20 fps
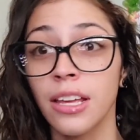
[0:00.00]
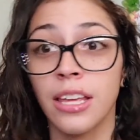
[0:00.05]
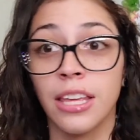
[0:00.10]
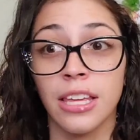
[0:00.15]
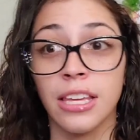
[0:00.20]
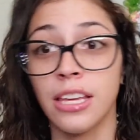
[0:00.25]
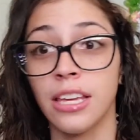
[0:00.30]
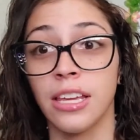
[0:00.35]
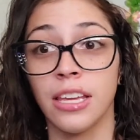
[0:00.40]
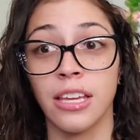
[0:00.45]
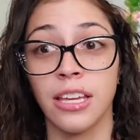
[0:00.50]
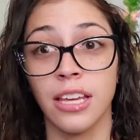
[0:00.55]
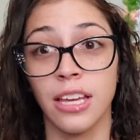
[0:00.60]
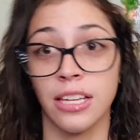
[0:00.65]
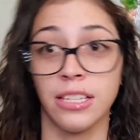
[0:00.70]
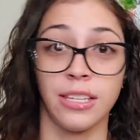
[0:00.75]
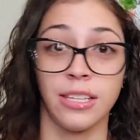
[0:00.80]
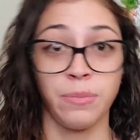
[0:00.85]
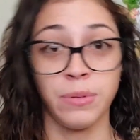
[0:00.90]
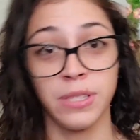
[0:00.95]
He
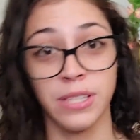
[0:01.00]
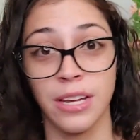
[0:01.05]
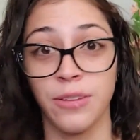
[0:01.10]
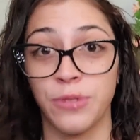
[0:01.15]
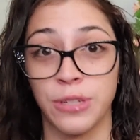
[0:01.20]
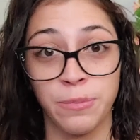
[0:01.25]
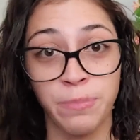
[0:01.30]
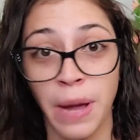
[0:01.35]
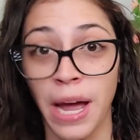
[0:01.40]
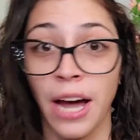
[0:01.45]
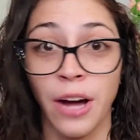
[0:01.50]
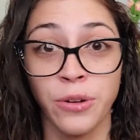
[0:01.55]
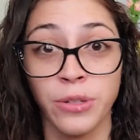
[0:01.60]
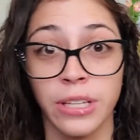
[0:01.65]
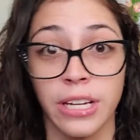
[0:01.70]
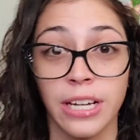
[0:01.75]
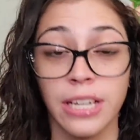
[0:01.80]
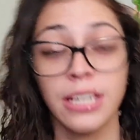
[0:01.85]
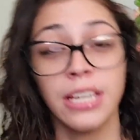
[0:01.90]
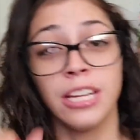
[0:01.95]
is upset with
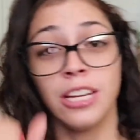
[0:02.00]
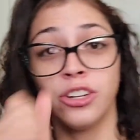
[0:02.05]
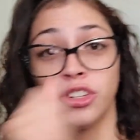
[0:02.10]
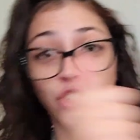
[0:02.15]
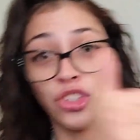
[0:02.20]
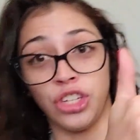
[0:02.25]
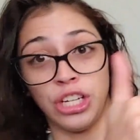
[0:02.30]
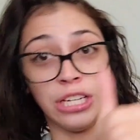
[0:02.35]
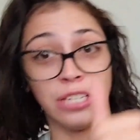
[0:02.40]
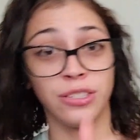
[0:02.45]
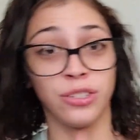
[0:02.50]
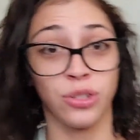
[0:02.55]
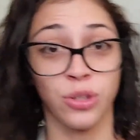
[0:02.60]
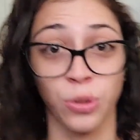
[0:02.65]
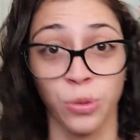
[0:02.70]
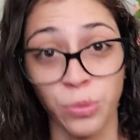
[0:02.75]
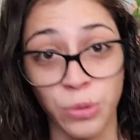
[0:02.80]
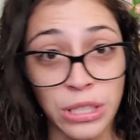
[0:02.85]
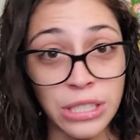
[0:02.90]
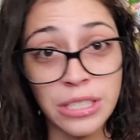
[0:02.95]
Paola.
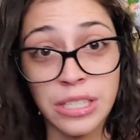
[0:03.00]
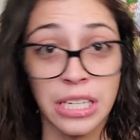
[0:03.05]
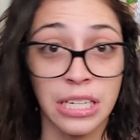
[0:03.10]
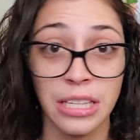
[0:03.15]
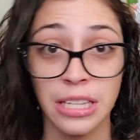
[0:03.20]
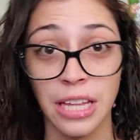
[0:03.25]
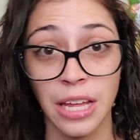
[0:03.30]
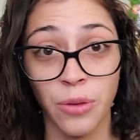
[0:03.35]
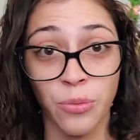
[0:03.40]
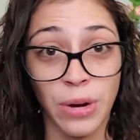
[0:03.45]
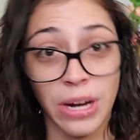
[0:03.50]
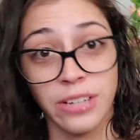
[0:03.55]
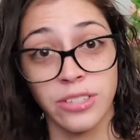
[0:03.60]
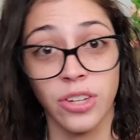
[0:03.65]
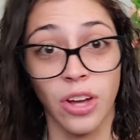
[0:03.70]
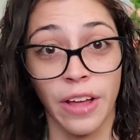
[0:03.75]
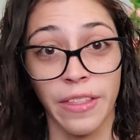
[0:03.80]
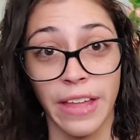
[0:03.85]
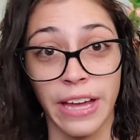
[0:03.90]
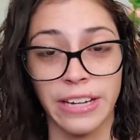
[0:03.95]
She's the reason they
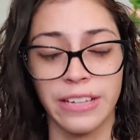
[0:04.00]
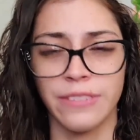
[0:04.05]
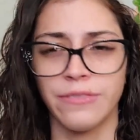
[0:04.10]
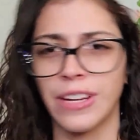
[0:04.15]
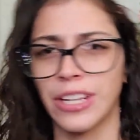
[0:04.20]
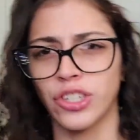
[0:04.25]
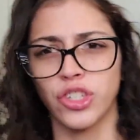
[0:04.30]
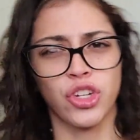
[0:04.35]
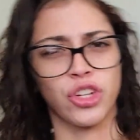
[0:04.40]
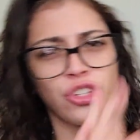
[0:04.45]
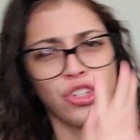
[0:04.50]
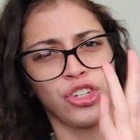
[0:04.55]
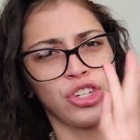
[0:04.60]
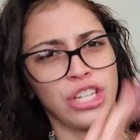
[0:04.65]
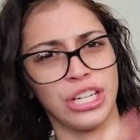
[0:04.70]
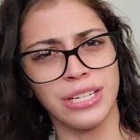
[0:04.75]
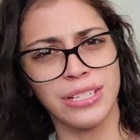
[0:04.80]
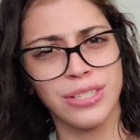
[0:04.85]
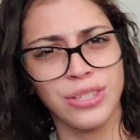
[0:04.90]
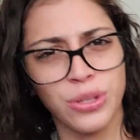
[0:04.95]
went on that adventure.
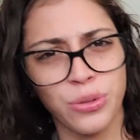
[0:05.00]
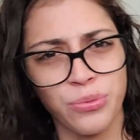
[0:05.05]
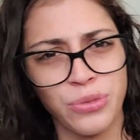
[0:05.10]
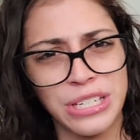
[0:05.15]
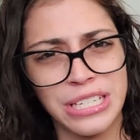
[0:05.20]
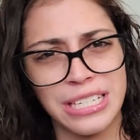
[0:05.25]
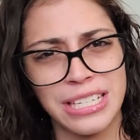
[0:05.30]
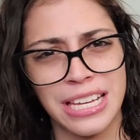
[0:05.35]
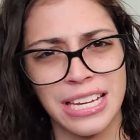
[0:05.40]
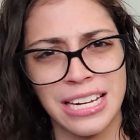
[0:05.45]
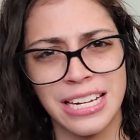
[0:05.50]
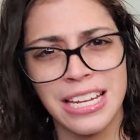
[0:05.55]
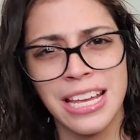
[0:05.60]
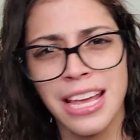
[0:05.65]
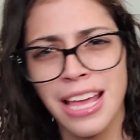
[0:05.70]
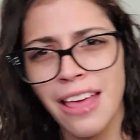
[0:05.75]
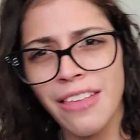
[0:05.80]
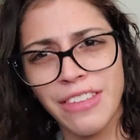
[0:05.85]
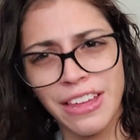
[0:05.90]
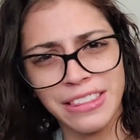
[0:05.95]
She's the
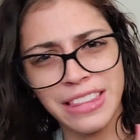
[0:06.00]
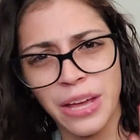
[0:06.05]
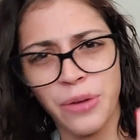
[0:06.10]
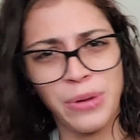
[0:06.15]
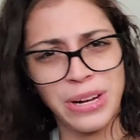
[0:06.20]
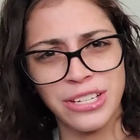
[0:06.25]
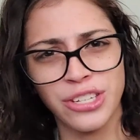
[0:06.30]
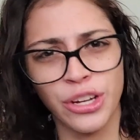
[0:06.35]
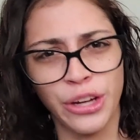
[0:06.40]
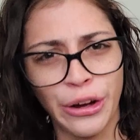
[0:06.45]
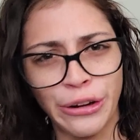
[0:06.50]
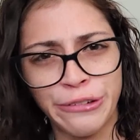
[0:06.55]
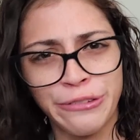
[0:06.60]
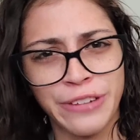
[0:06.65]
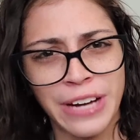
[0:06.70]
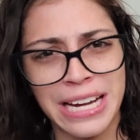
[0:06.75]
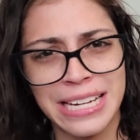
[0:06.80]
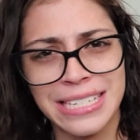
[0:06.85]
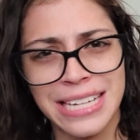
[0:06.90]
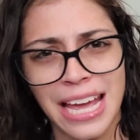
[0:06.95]
reason that they went to go
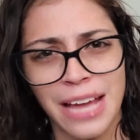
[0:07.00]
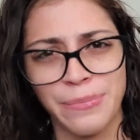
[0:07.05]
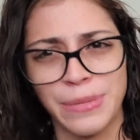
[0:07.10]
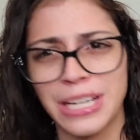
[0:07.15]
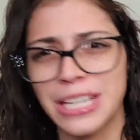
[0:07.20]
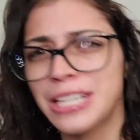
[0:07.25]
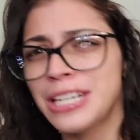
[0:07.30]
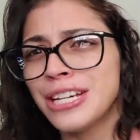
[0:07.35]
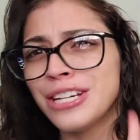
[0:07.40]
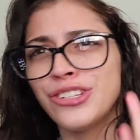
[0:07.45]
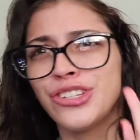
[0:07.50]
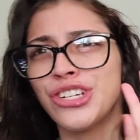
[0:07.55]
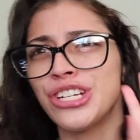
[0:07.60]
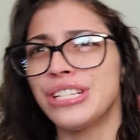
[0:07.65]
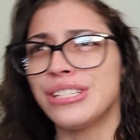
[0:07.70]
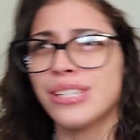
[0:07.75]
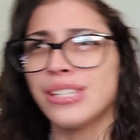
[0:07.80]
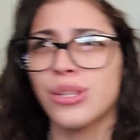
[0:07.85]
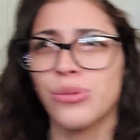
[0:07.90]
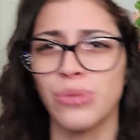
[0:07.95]
find Emma.
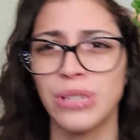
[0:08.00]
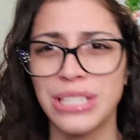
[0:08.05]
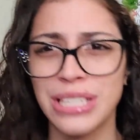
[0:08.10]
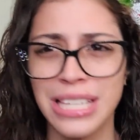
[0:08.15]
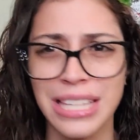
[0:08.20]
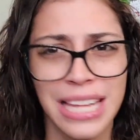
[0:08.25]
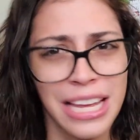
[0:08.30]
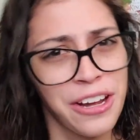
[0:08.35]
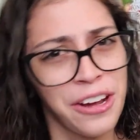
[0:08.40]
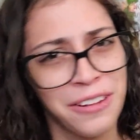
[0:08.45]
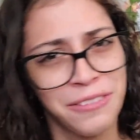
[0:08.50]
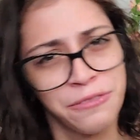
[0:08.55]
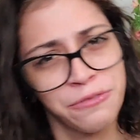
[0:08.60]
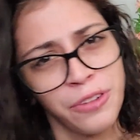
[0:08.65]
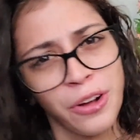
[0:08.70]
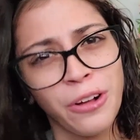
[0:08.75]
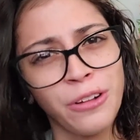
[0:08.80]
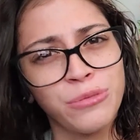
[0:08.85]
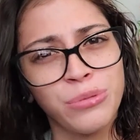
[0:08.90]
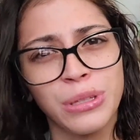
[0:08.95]
She's the reason they got
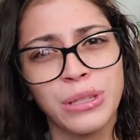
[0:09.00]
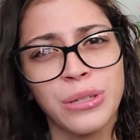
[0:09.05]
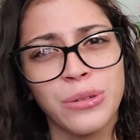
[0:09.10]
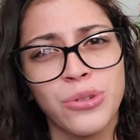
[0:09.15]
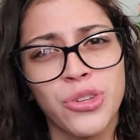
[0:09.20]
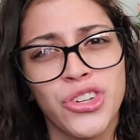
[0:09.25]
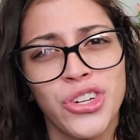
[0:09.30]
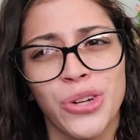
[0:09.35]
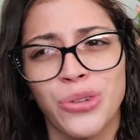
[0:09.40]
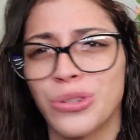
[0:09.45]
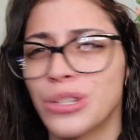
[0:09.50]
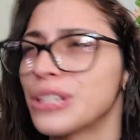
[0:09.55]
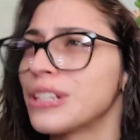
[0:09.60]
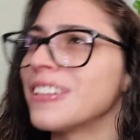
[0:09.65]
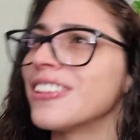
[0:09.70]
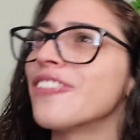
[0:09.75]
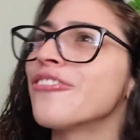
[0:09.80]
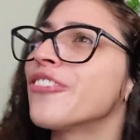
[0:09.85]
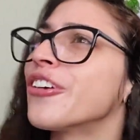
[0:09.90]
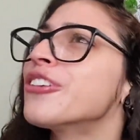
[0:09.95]
involved with those children
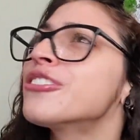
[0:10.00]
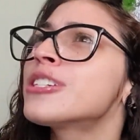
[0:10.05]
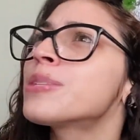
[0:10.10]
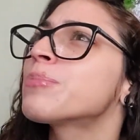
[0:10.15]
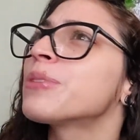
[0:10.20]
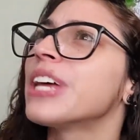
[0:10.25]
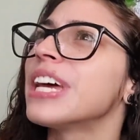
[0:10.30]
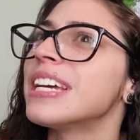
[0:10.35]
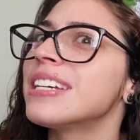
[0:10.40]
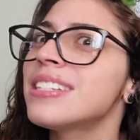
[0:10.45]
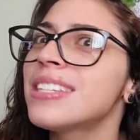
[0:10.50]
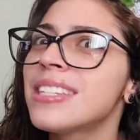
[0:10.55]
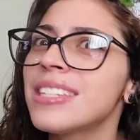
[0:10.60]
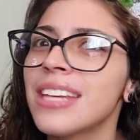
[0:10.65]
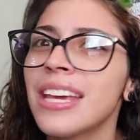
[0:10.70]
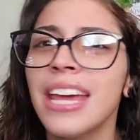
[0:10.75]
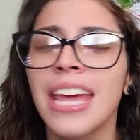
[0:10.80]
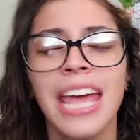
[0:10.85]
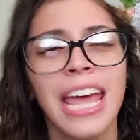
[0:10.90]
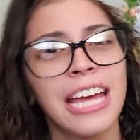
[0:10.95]
in the first
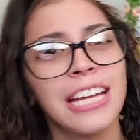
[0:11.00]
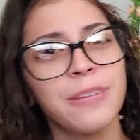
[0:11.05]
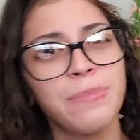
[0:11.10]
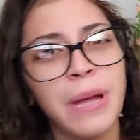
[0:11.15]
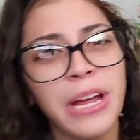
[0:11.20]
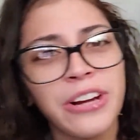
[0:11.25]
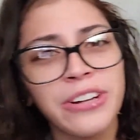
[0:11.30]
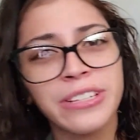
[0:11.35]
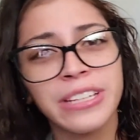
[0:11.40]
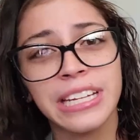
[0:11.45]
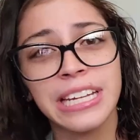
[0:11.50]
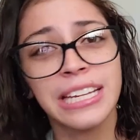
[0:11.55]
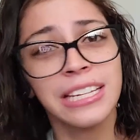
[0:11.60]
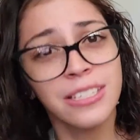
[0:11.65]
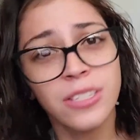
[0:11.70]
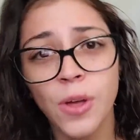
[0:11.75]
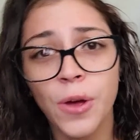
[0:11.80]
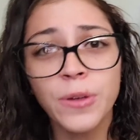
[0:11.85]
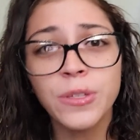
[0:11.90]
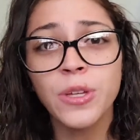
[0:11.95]
place. And apparently
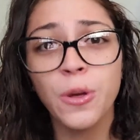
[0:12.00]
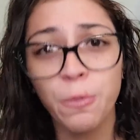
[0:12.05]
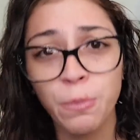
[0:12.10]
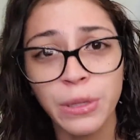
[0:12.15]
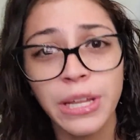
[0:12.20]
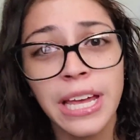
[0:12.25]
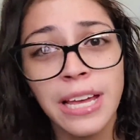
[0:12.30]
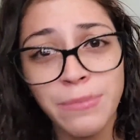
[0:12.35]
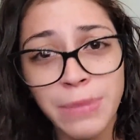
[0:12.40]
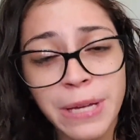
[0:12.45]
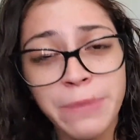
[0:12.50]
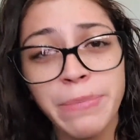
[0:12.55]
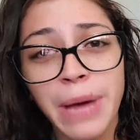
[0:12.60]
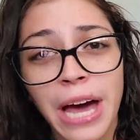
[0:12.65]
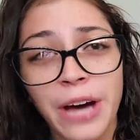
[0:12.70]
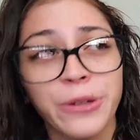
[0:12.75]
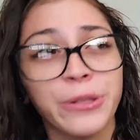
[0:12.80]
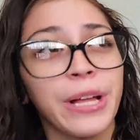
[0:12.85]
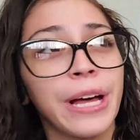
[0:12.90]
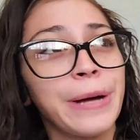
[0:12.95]
he's also blaming
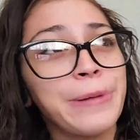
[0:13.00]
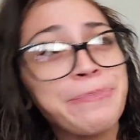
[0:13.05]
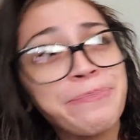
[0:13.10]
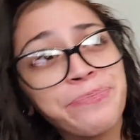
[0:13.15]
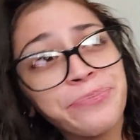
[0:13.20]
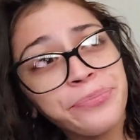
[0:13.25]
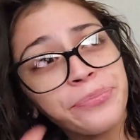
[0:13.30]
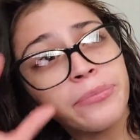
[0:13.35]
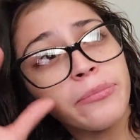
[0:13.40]
Paola